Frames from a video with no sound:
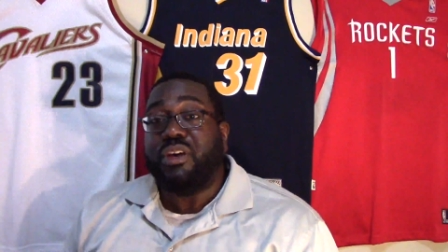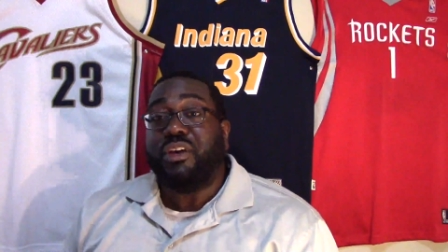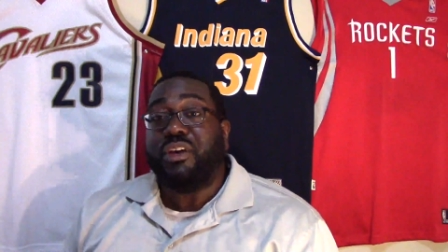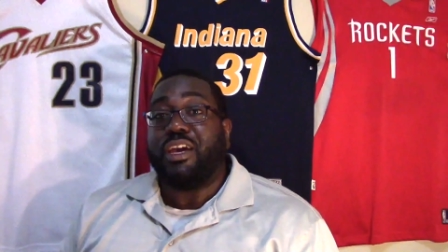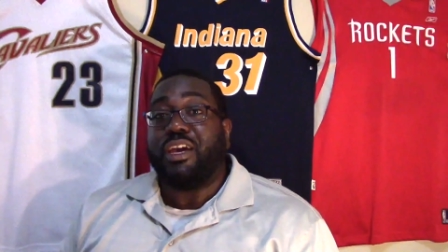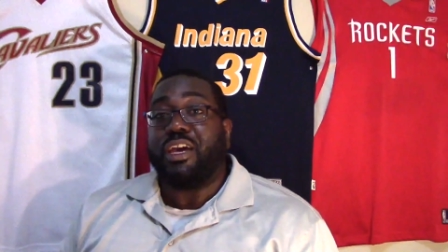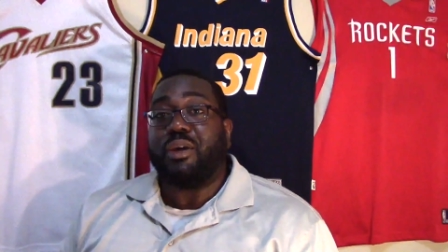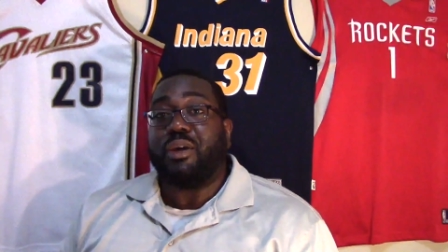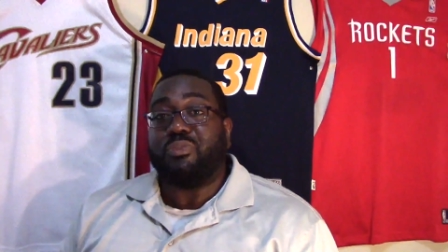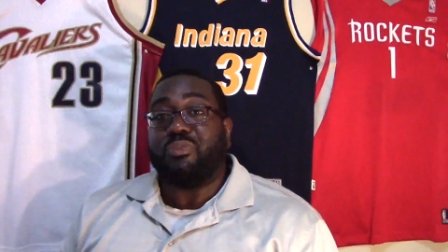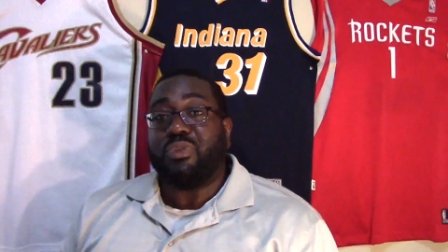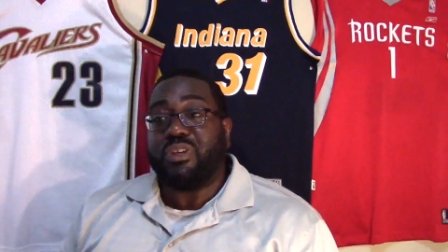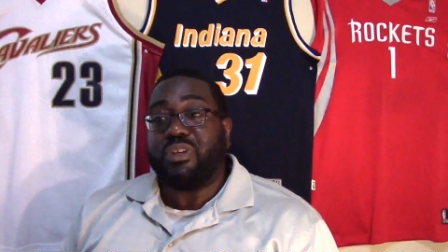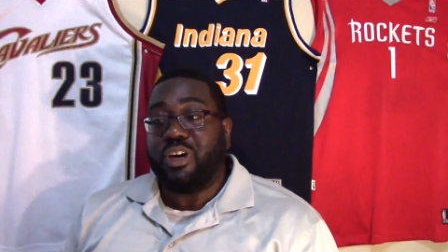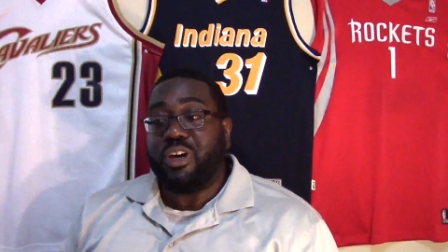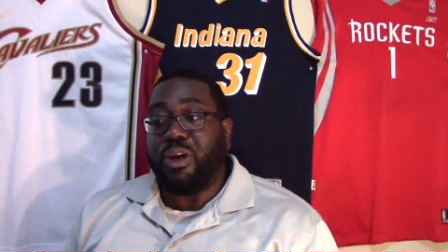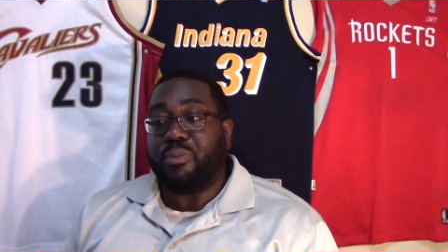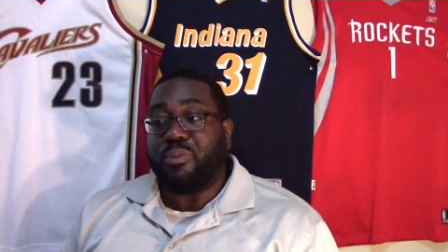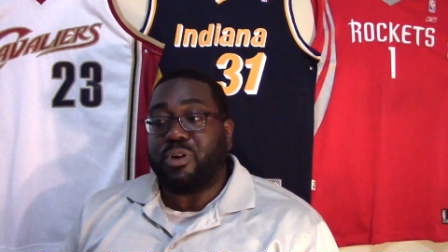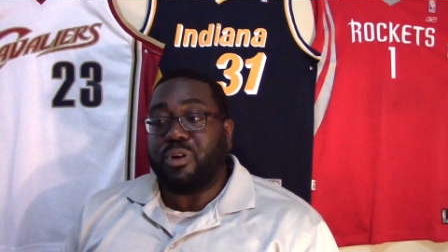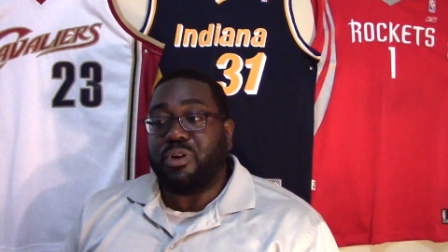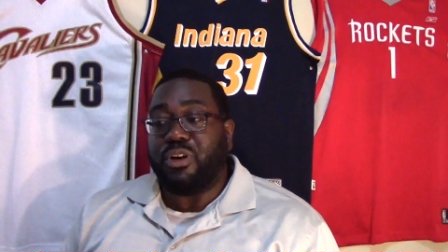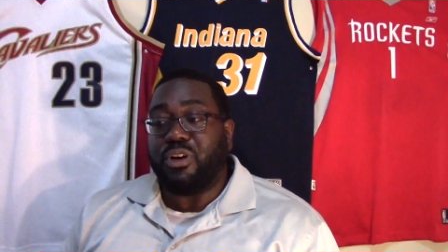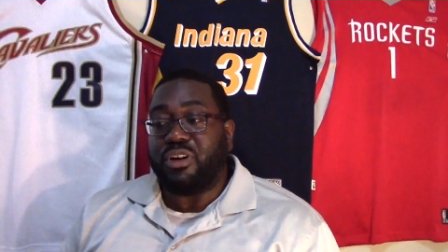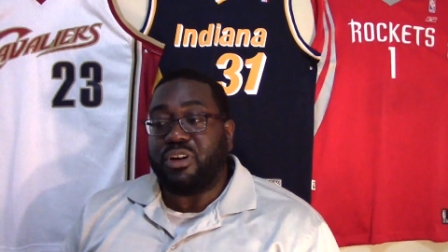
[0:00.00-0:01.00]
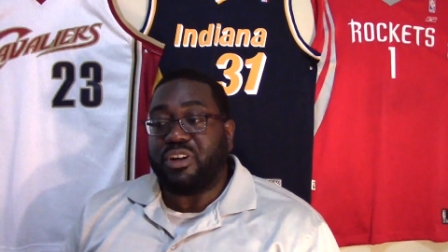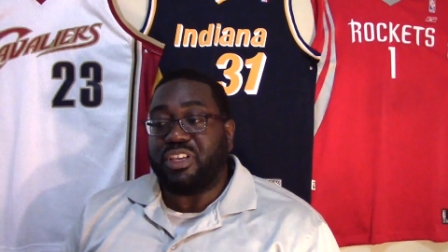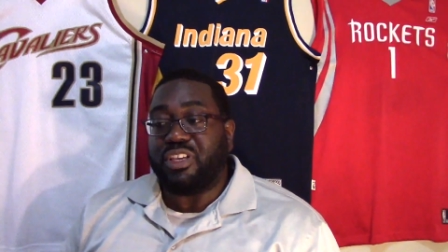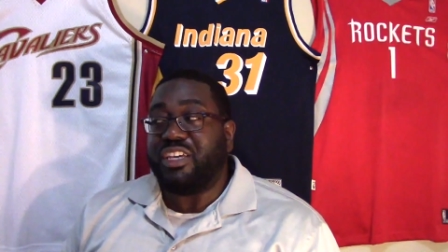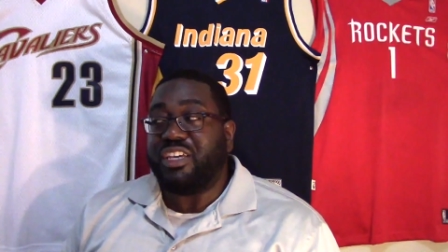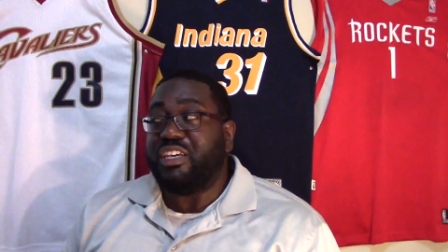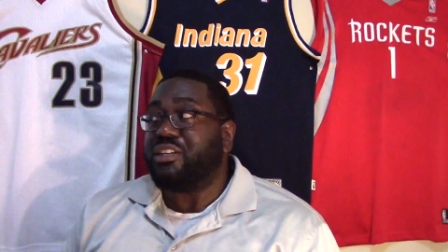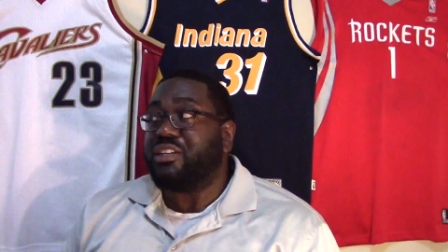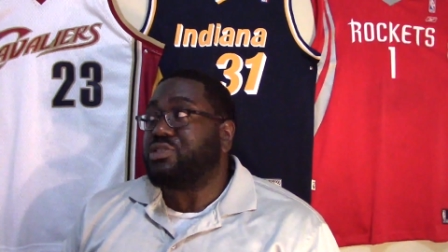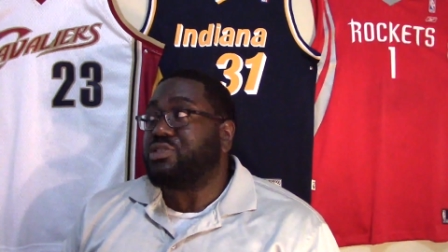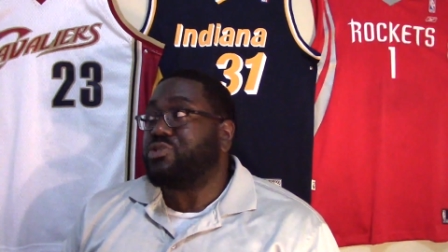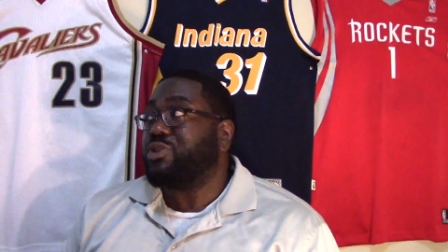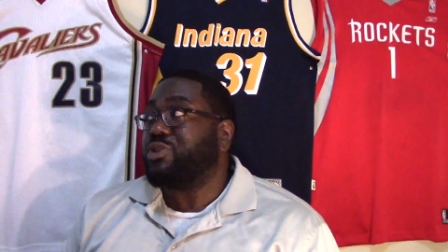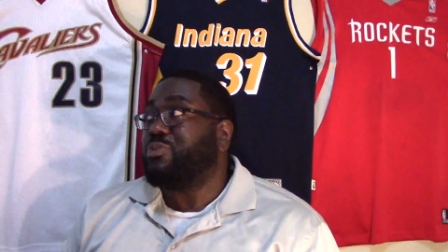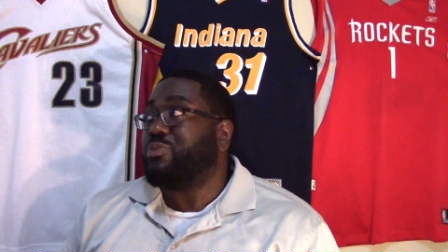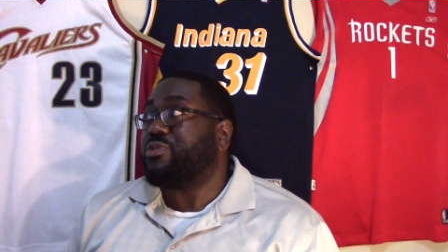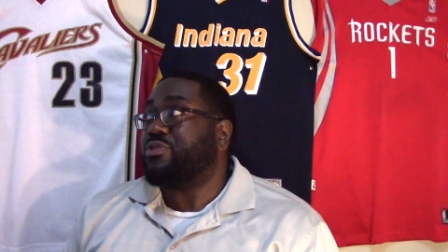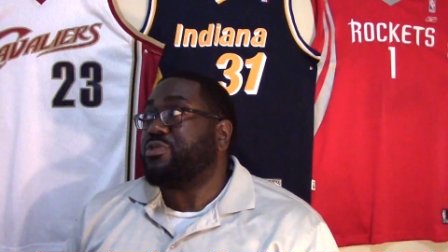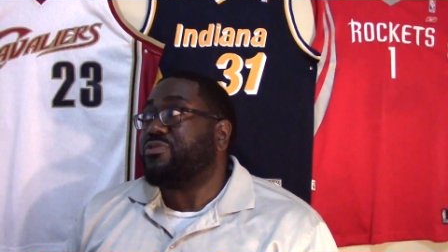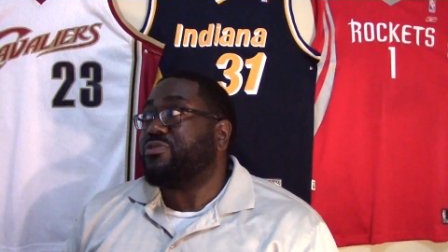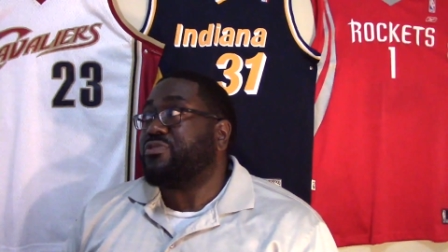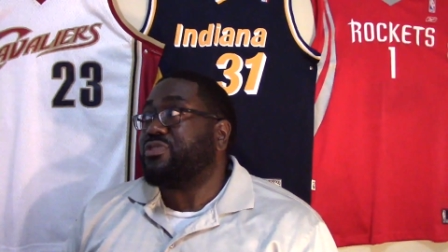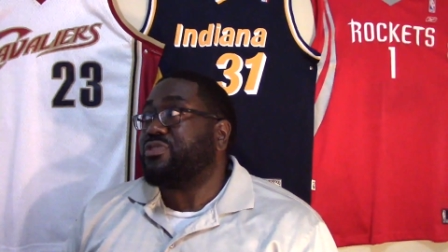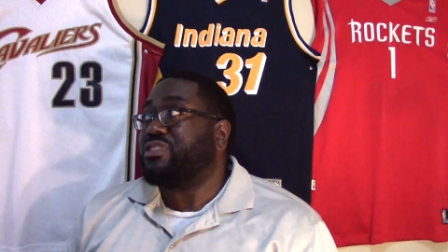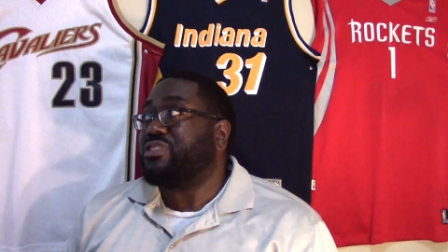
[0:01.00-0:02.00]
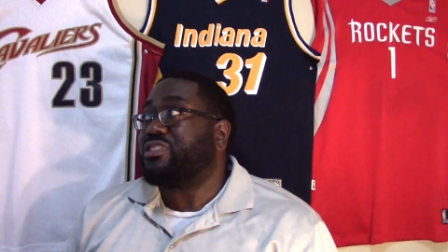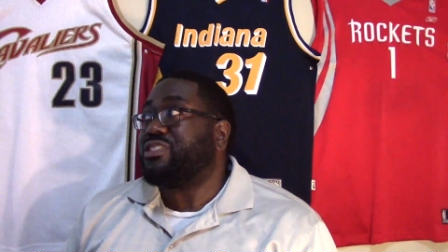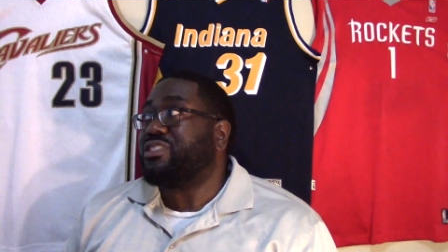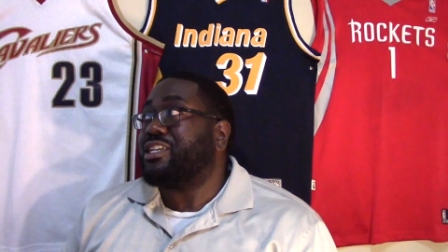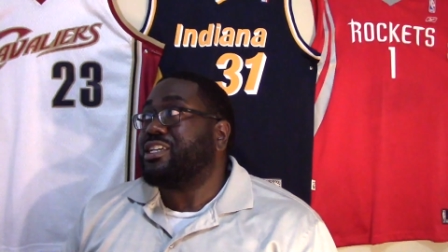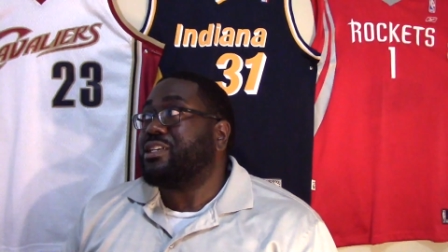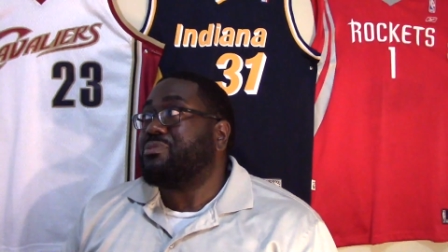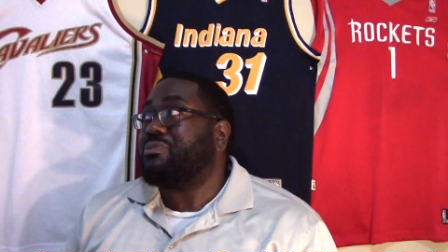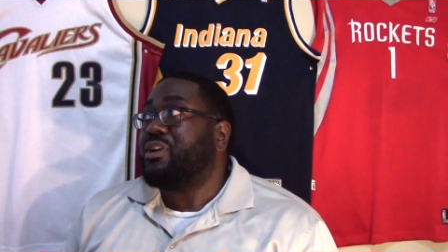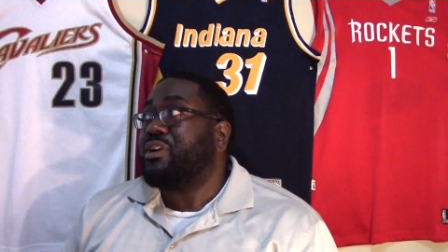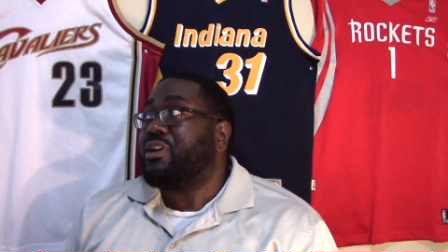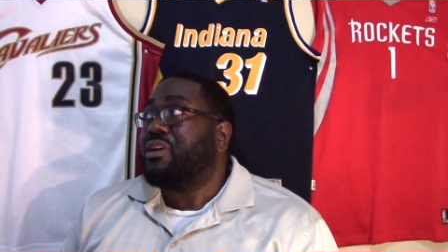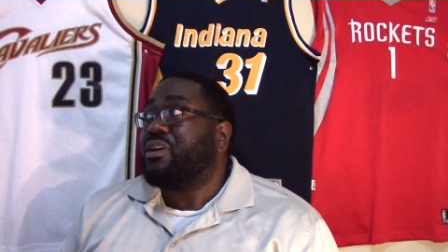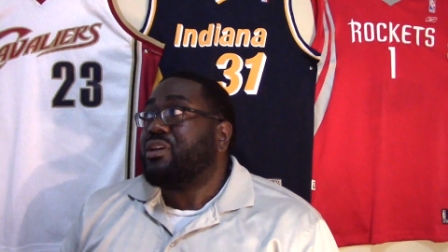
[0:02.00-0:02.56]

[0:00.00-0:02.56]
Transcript: and become a key contributor for this team.